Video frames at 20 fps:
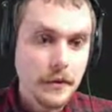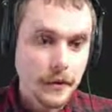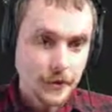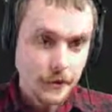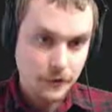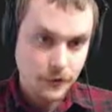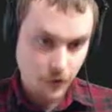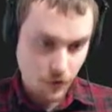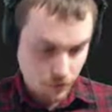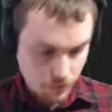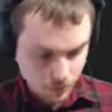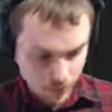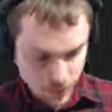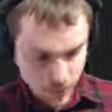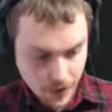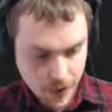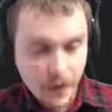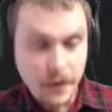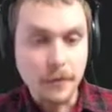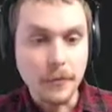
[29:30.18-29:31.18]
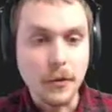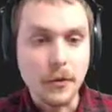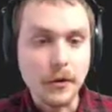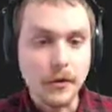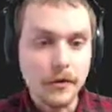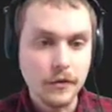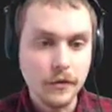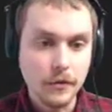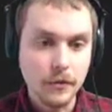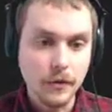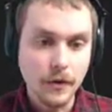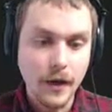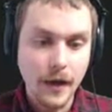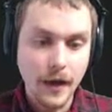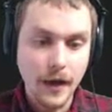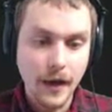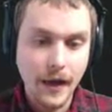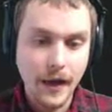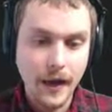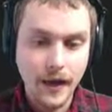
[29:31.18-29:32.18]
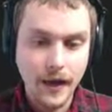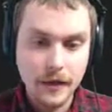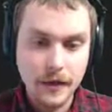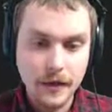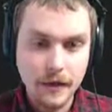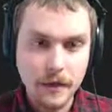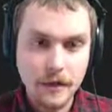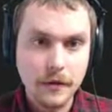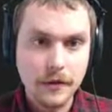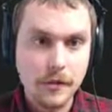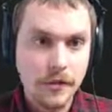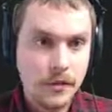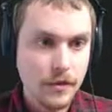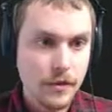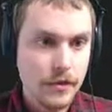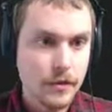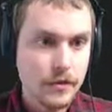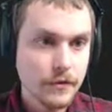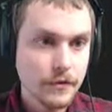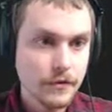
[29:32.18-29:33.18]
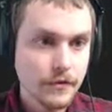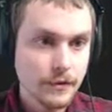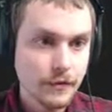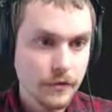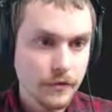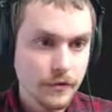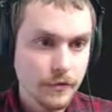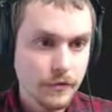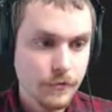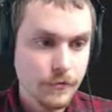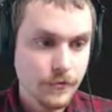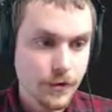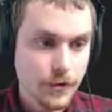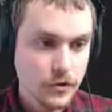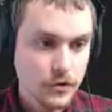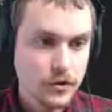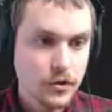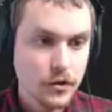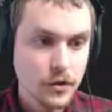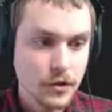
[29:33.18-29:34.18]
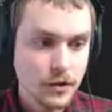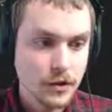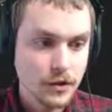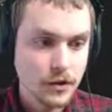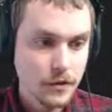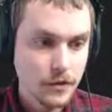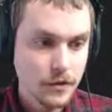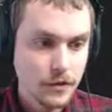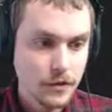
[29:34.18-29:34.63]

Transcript: So I am going to add this function